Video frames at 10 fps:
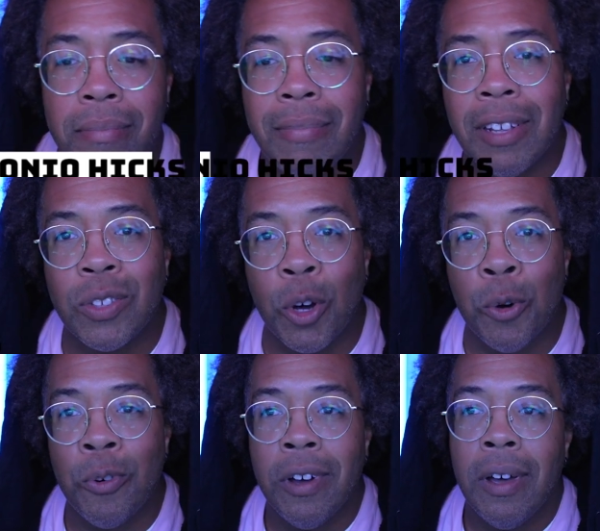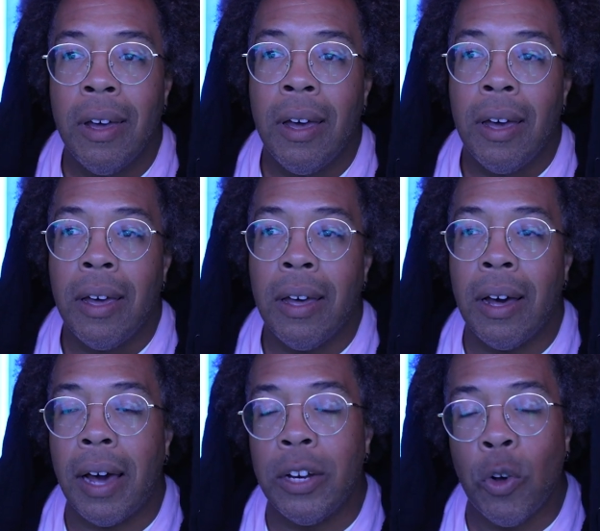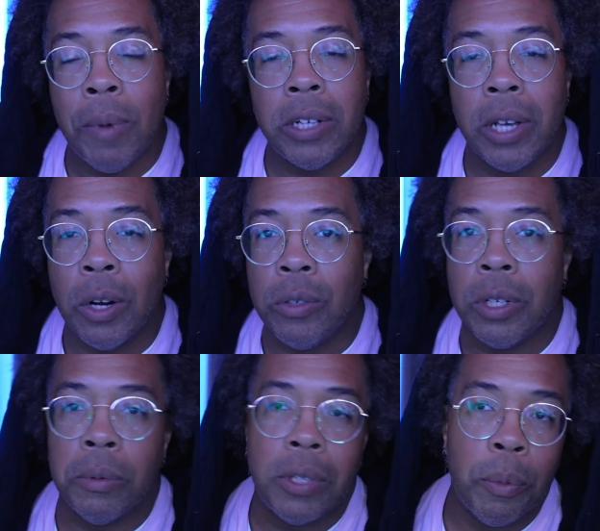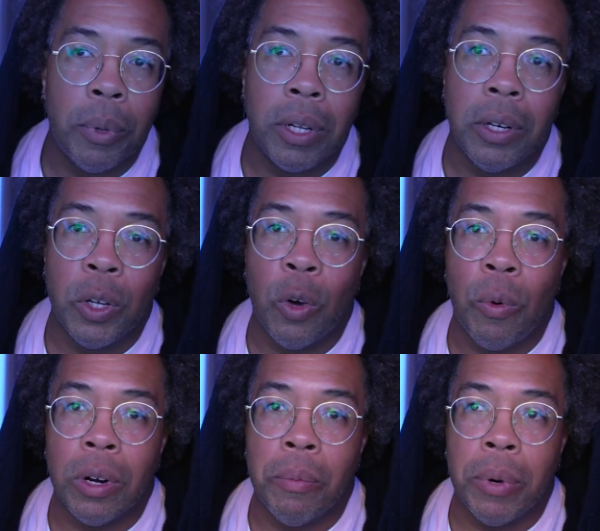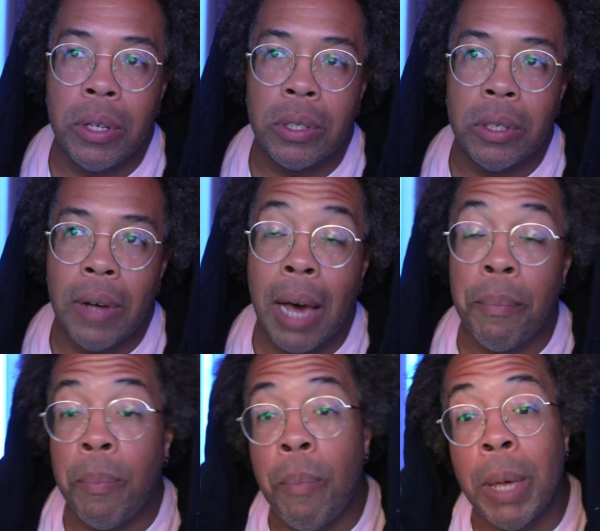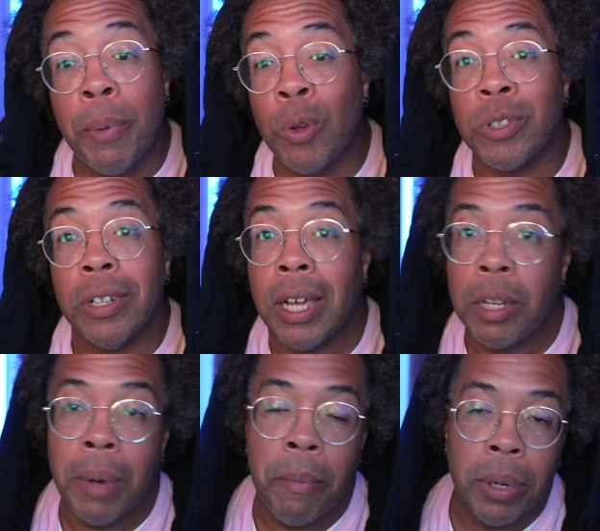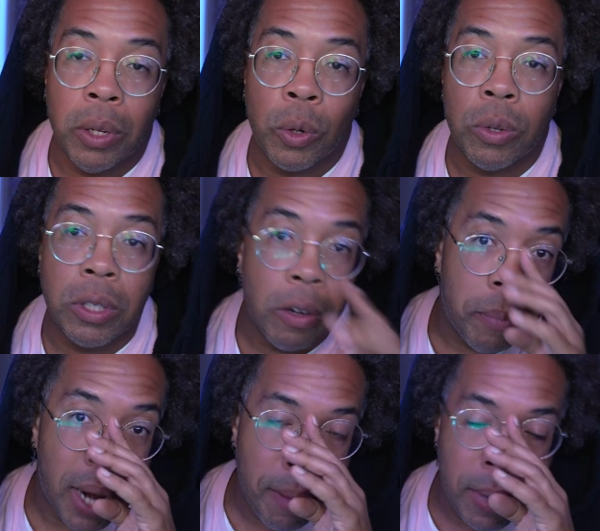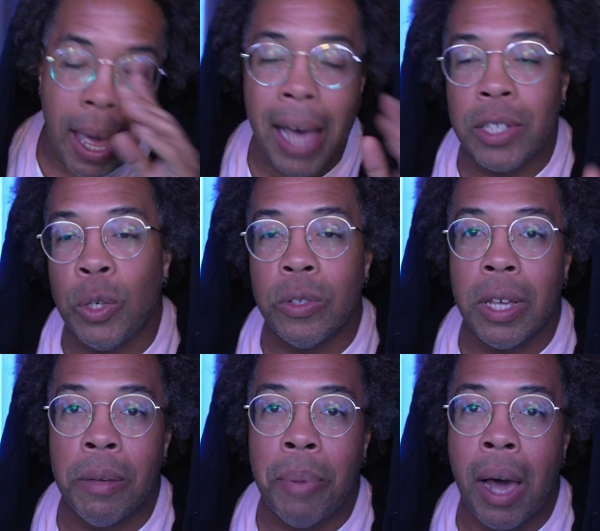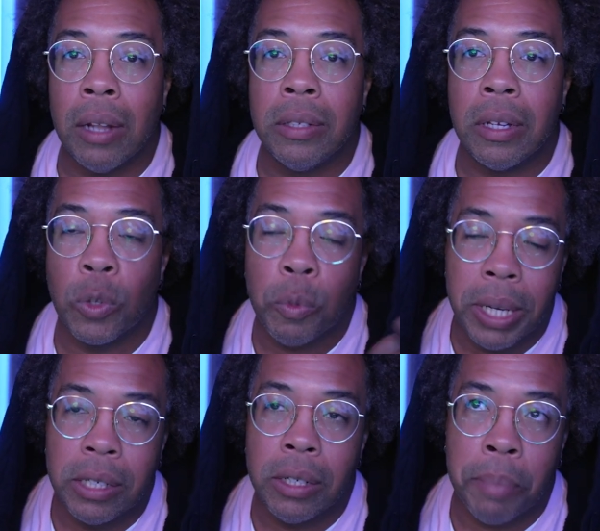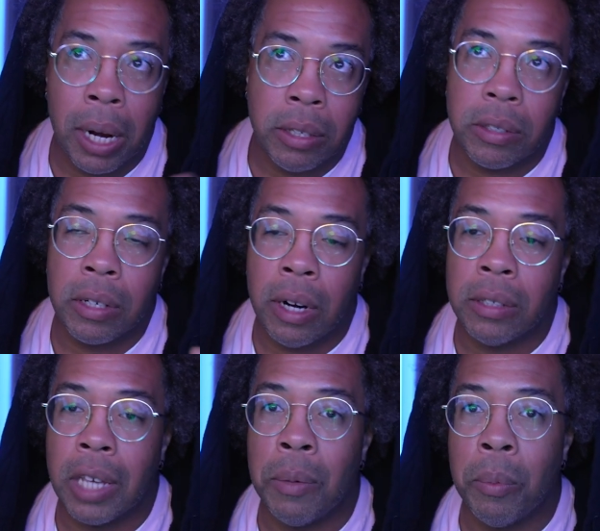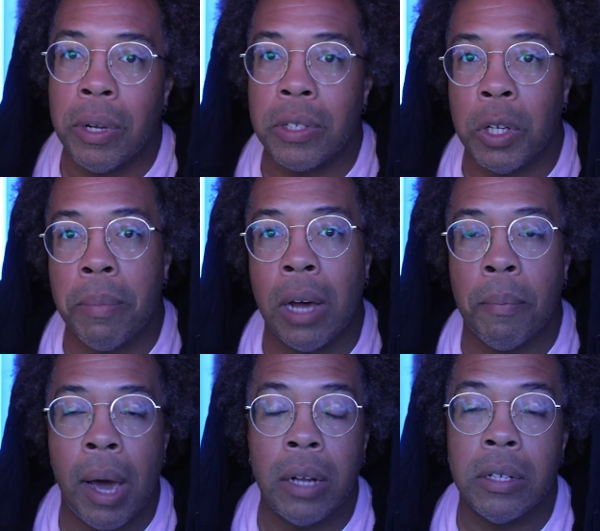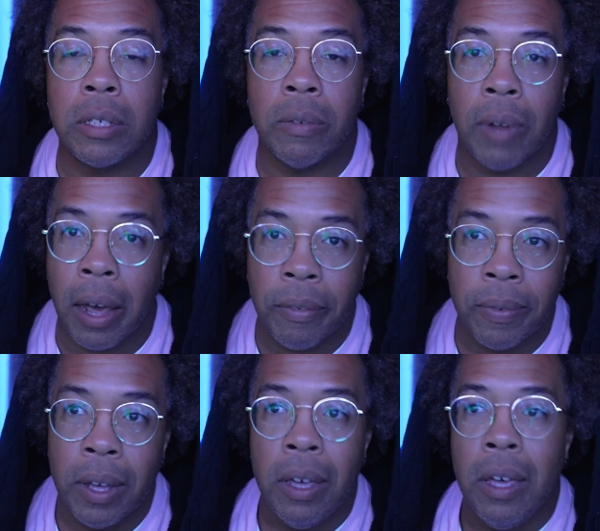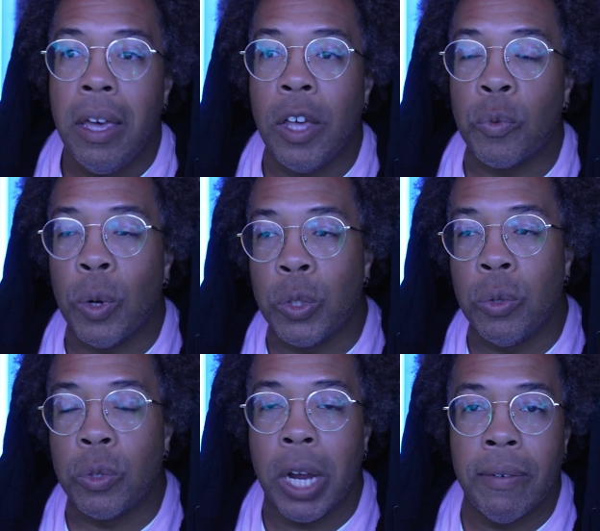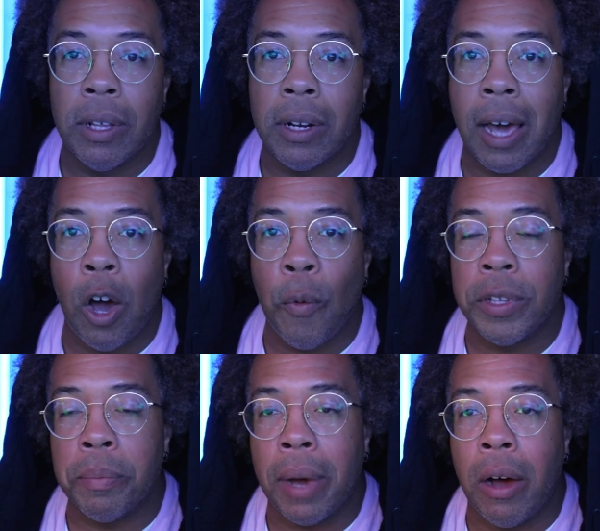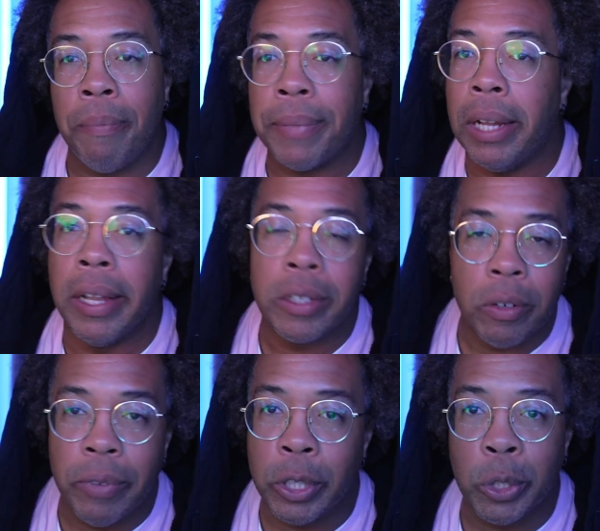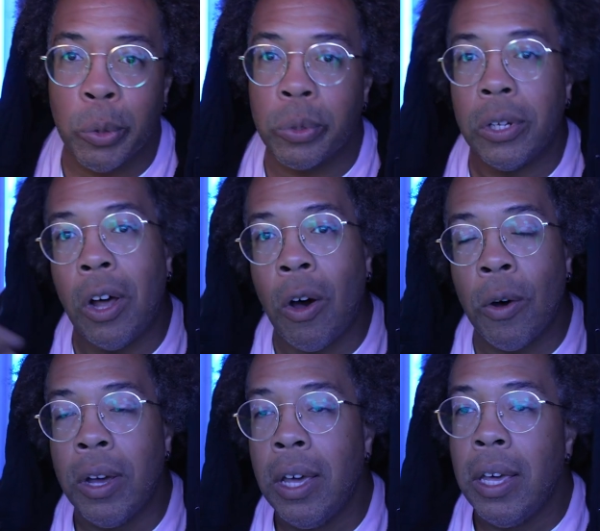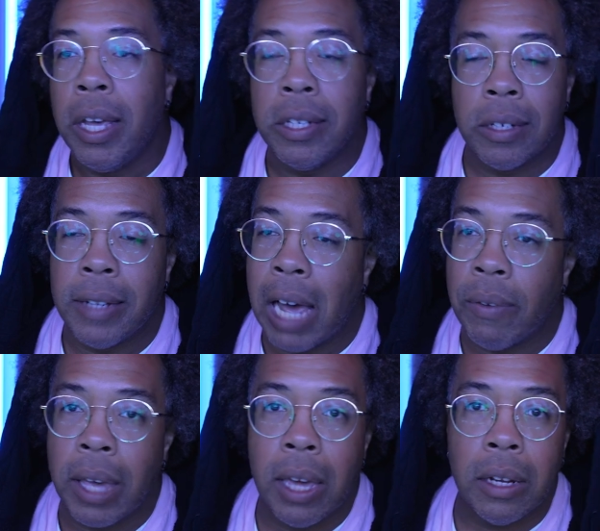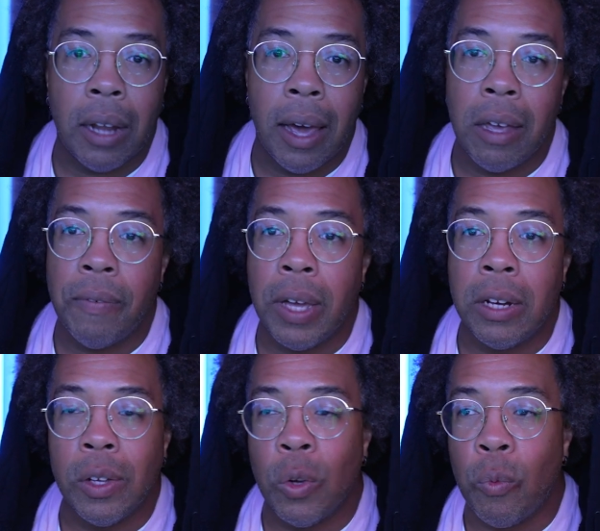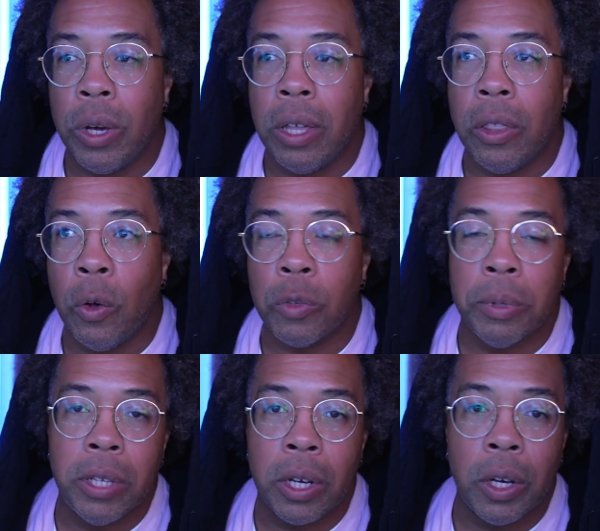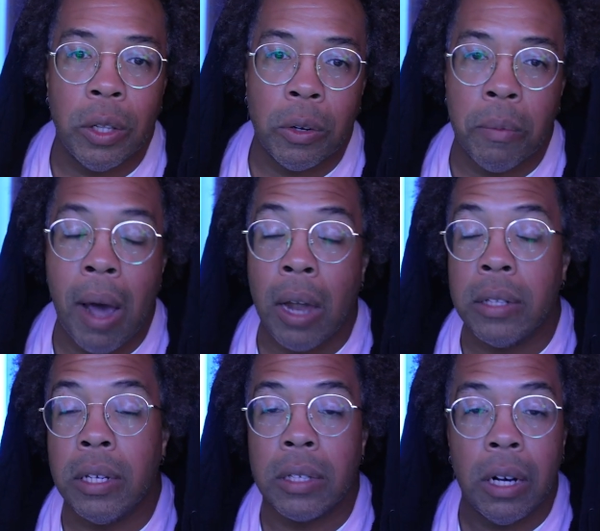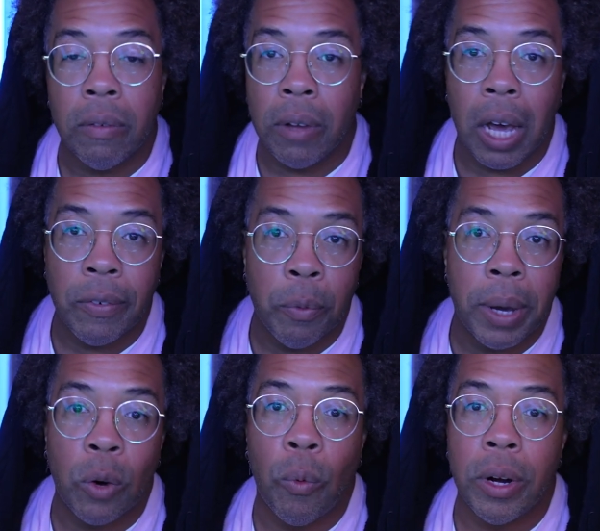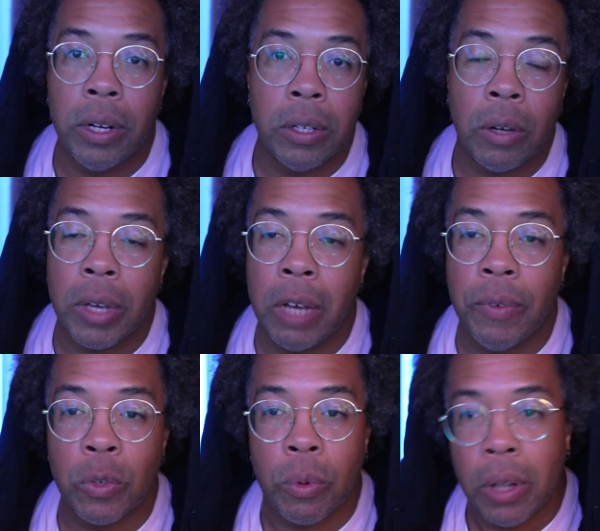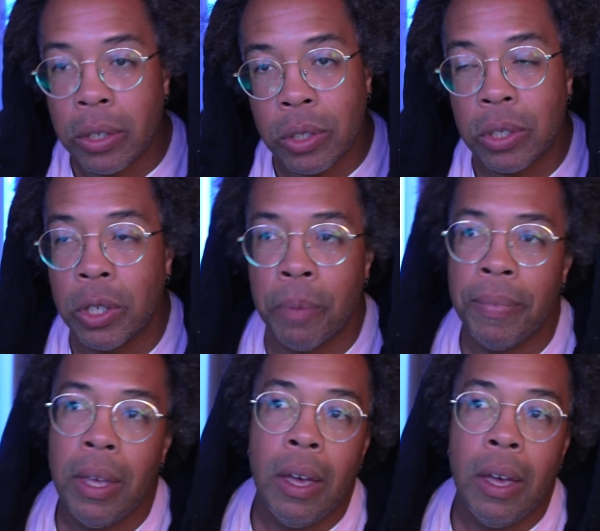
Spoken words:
So I know my channel typically deal with a bunch of, I've been posting lately about political stuff, but I mean, I still say politics. So it's PG's politics, technology, gaming, but it's still about the politics of life as well too. So everything not always about elected officials or law, is just navigating life and dealing with those particular politics of life, no matter what it is. I don't care if it's relationship.